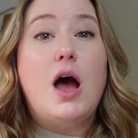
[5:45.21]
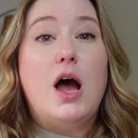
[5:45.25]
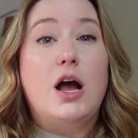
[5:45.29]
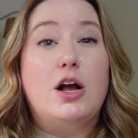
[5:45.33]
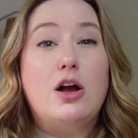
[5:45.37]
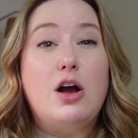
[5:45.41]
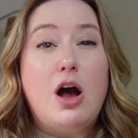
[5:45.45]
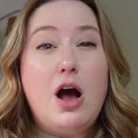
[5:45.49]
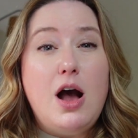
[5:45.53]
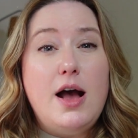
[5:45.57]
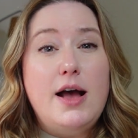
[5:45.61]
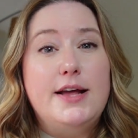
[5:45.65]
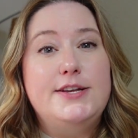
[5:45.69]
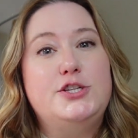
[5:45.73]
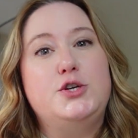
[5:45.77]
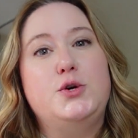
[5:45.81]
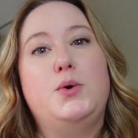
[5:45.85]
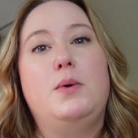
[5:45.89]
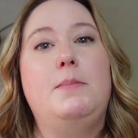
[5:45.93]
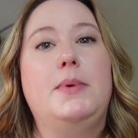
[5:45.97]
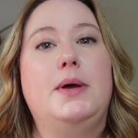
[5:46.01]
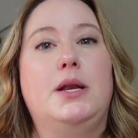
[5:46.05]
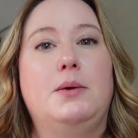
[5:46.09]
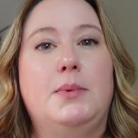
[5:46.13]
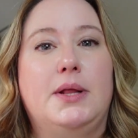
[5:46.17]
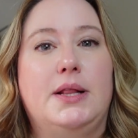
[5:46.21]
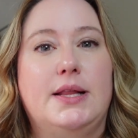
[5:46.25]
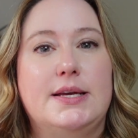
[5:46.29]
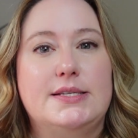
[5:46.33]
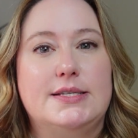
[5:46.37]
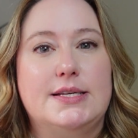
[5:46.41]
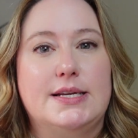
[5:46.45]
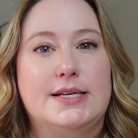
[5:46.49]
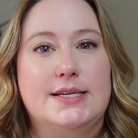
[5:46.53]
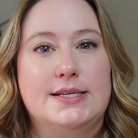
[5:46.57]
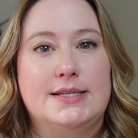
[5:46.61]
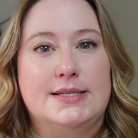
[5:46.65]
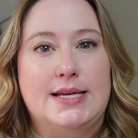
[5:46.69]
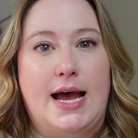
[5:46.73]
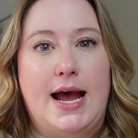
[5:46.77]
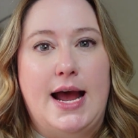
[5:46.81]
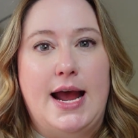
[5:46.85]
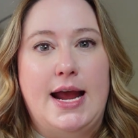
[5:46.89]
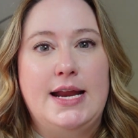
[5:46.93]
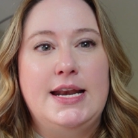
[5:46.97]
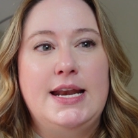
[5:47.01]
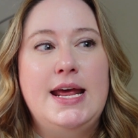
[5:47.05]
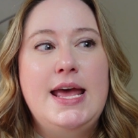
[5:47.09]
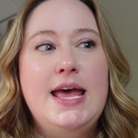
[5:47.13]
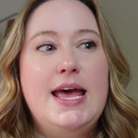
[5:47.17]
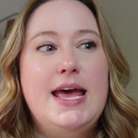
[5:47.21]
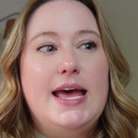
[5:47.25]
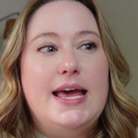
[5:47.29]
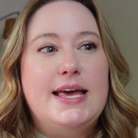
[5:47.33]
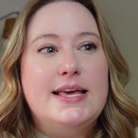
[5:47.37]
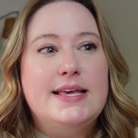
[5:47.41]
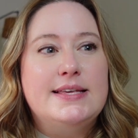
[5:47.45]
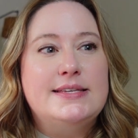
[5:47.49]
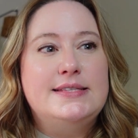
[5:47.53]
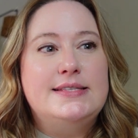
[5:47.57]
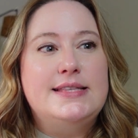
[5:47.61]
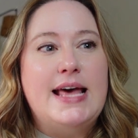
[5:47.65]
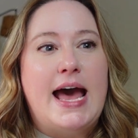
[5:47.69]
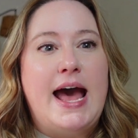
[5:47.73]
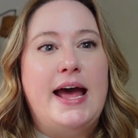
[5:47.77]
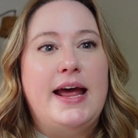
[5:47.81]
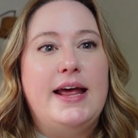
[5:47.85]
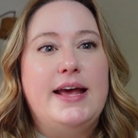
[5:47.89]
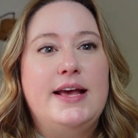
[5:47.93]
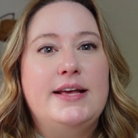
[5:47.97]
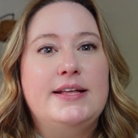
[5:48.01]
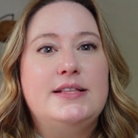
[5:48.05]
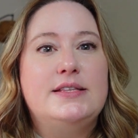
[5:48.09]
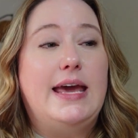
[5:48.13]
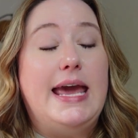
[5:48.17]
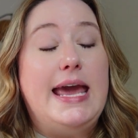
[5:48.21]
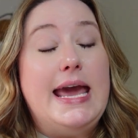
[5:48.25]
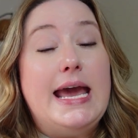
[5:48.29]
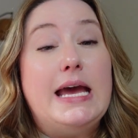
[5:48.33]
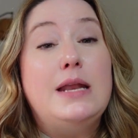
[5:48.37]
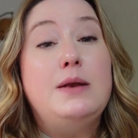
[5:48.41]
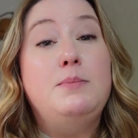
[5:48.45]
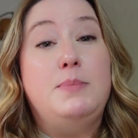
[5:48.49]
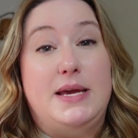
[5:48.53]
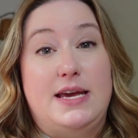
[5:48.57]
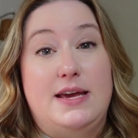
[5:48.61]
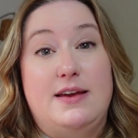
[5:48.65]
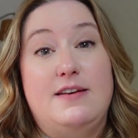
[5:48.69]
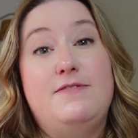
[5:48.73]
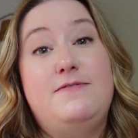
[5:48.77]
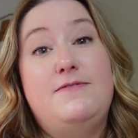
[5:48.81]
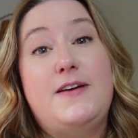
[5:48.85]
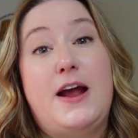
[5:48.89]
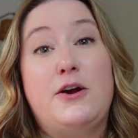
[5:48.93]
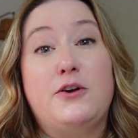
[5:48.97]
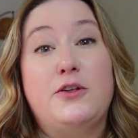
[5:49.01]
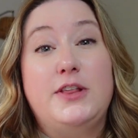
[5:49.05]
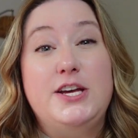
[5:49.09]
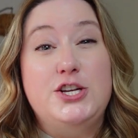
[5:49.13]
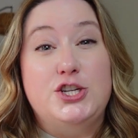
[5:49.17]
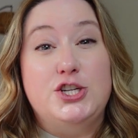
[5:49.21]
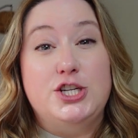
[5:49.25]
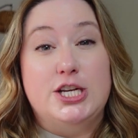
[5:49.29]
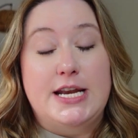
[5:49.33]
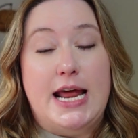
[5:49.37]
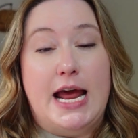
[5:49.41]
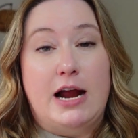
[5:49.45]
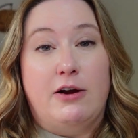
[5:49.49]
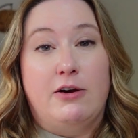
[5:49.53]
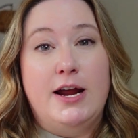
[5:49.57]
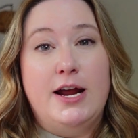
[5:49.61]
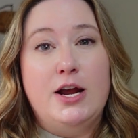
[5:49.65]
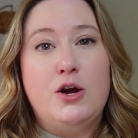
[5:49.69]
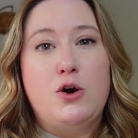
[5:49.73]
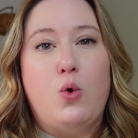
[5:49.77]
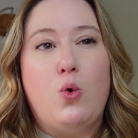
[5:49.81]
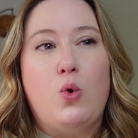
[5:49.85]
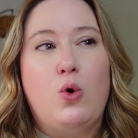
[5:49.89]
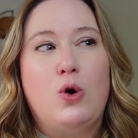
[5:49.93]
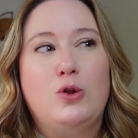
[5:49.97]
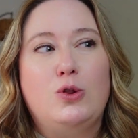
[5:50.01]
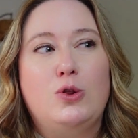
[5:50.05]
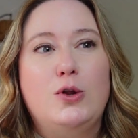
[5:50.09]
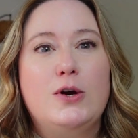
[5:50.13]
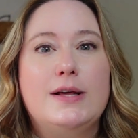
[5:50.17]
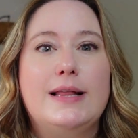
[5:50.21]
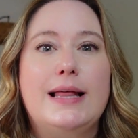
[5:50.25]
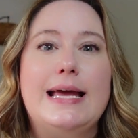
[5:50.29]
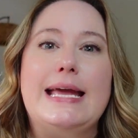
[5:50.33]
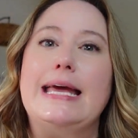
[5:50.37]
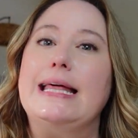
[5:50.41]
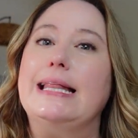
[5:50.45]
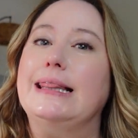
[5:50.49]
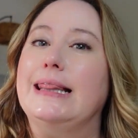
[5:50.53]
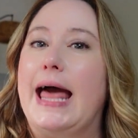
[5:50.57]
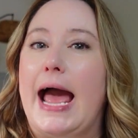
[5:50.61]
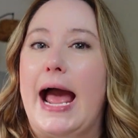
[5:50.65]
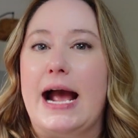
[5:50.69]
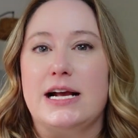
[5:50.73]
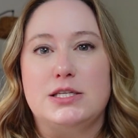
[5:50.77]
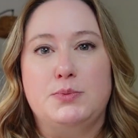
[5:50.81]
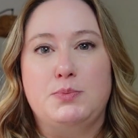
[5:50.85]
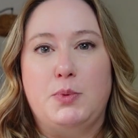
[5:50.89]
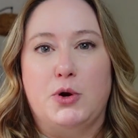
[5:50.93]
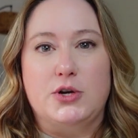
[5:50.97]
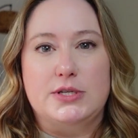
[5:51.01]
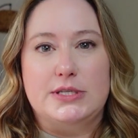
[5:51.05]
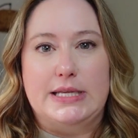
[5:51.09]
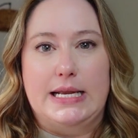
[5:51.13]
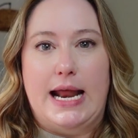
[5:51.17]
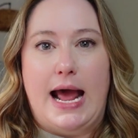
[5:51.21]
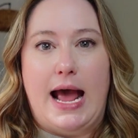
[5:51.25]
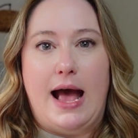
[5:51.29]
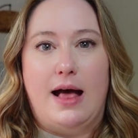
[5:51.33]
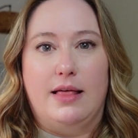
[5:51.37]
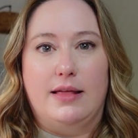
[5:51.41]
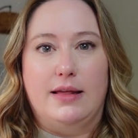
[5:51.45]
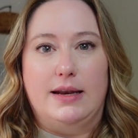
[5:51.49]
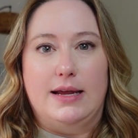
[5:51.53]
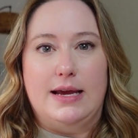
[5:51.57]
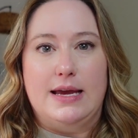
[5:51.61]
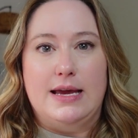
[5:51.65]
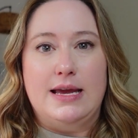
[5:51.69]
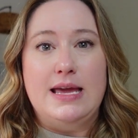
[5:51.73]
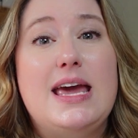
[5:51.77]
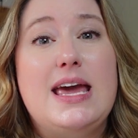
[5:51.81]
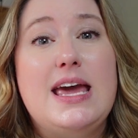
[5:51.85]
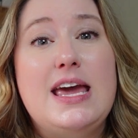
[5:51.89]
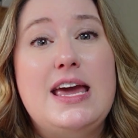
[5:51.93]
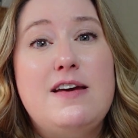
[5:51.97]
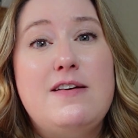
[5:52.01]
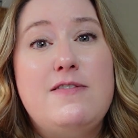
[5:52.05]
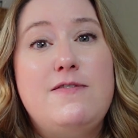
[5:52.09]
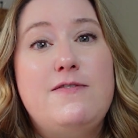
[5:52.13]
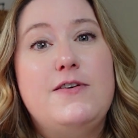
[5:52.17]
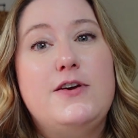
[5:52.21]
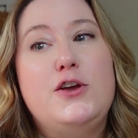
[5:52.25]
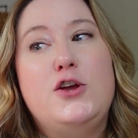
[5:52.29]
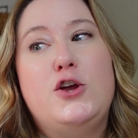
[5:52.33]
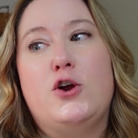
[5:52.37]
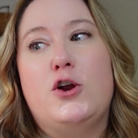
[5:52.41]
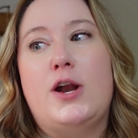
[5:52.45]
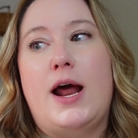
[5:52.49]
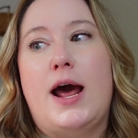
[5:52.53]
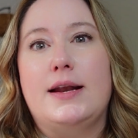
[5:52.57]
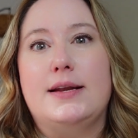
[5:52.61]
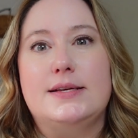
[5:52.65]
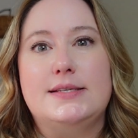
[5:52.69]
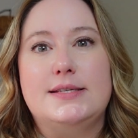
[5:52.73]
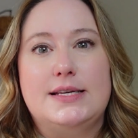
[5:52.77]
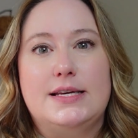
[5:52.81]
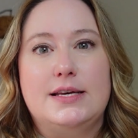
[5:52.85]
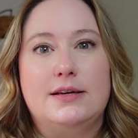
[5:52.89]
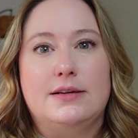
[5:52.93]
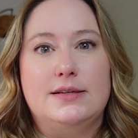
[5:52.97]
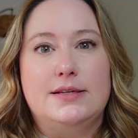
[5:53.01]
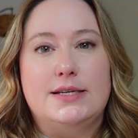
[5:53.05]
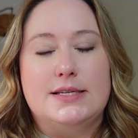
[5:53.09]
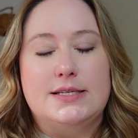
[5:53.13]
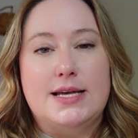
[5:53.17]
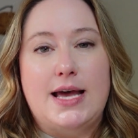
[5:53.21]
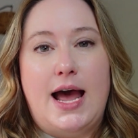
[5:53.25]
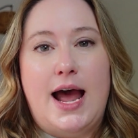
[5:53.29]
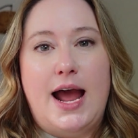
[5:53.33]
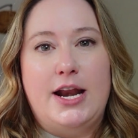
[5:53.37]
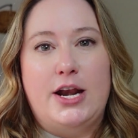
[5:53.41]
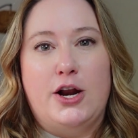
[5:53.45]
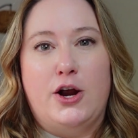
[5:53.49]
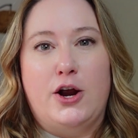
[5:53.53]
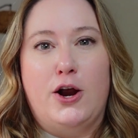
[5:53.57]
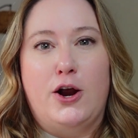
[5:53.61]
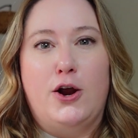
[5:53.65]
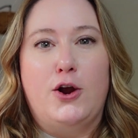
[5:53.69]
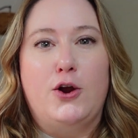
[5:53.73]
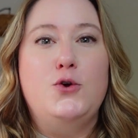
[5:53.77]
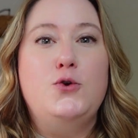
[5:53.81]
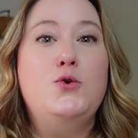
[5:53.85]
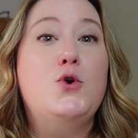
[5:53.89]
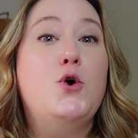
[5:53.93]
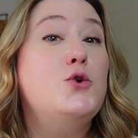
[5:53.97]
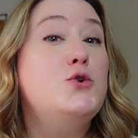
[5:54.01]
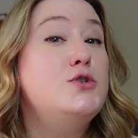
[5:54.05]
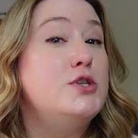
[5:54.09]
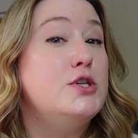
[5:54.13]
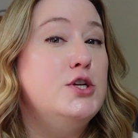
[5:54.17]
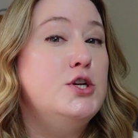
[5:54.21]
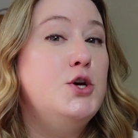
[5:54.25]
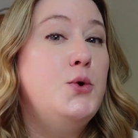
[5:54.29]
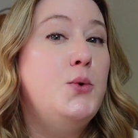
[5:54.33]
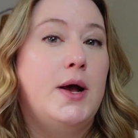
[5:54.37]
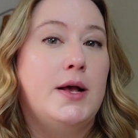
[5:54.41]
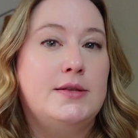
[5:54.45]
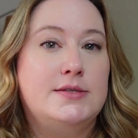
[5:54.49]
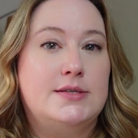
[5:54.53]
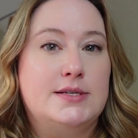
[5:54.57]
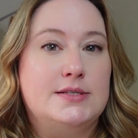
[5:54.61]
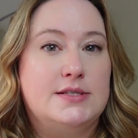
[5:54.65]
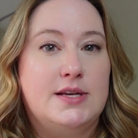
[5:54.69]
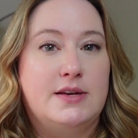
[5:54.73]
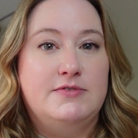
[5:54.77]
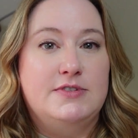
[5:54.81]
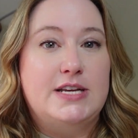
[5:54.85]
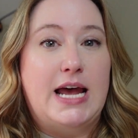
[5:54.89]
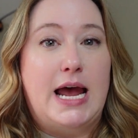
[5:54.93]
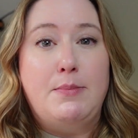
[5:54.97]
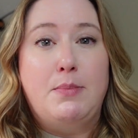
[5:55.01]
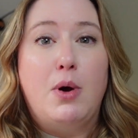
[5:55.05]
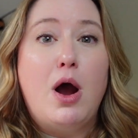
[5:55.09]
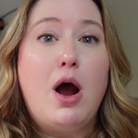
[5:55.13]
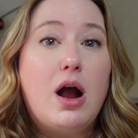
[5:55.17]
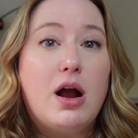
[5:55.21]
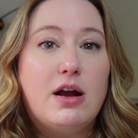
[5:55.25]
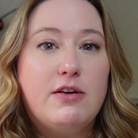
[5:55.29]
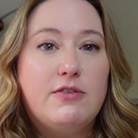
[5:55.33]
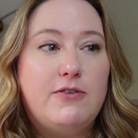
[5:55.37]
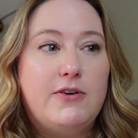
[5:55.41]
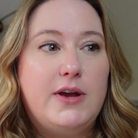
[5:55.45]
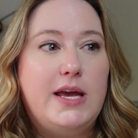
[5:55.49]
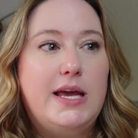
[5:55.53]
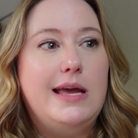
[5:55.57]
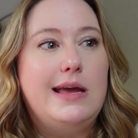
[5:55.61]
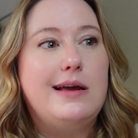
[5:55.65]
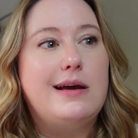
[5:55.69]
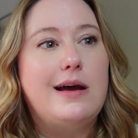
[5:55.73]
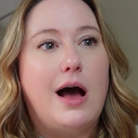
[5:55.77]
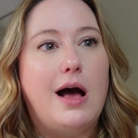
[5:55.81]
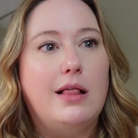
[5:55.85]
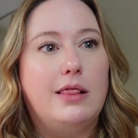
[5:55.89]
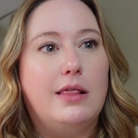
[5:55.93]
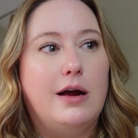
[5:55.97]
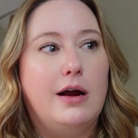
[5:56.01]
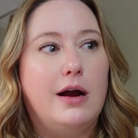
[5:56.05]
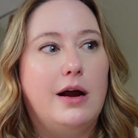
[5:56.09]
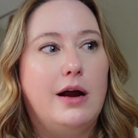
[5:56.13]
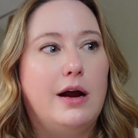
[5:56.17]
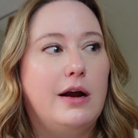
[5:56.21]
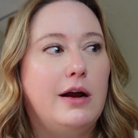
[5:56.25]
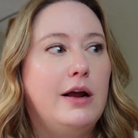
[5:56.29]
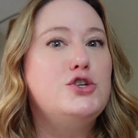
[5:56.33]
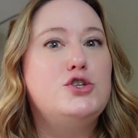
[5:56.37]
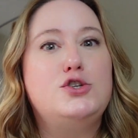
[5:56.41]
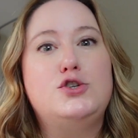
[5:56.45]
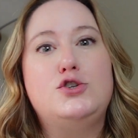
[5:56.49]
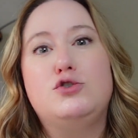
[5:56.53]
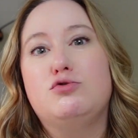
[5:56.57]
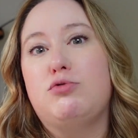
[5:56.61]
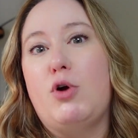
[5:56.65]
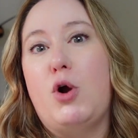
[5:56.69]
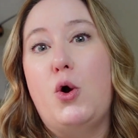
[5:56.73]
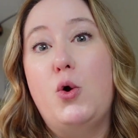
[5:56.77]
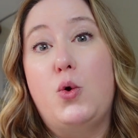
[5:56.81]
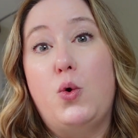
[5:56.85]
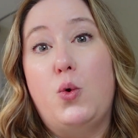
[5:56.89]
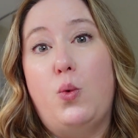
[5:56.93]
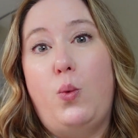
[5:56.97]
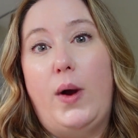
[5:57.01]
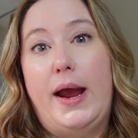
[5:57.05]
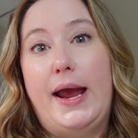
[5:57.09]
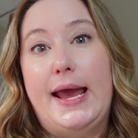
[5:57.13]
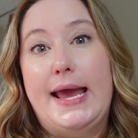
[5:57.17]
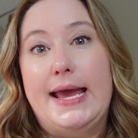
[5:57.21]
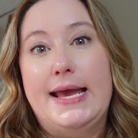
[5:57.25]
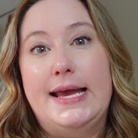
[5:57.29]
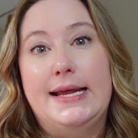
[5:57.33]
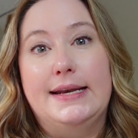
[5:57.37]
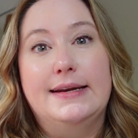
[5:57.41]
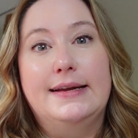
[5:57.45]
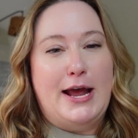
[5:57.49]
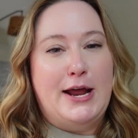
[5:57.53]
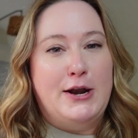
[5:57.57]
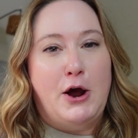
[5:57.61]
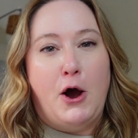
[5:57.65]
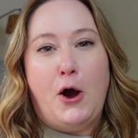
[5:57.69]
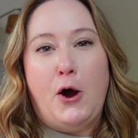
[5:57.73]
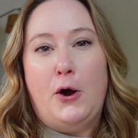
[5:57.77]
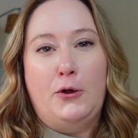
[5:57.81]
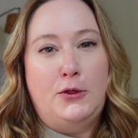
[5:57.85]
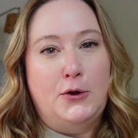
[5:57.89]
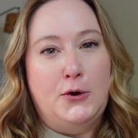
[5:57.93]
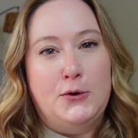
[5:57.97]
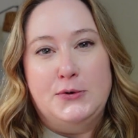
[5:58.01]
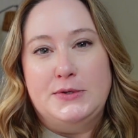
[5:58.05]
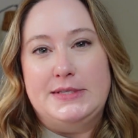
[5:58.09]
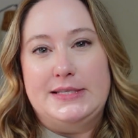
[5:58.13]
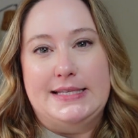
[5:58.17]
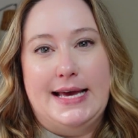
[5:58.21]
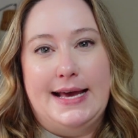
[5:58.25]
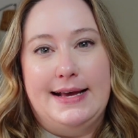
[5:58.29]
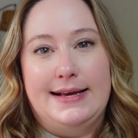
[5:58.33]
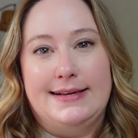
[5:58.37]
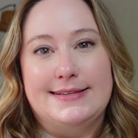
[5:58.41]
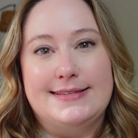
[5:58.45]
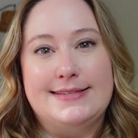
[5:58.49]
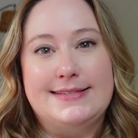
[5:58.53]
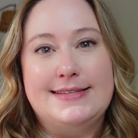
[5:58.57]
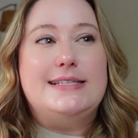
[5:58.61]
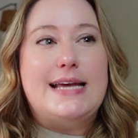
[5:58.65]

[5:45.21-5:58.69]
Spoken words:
A con to a minimalistic design is that it can be fairly generic or look like it lacks personality if you're not a skilled designer who knows the nuances of typography, color, stroke weight, and all those things.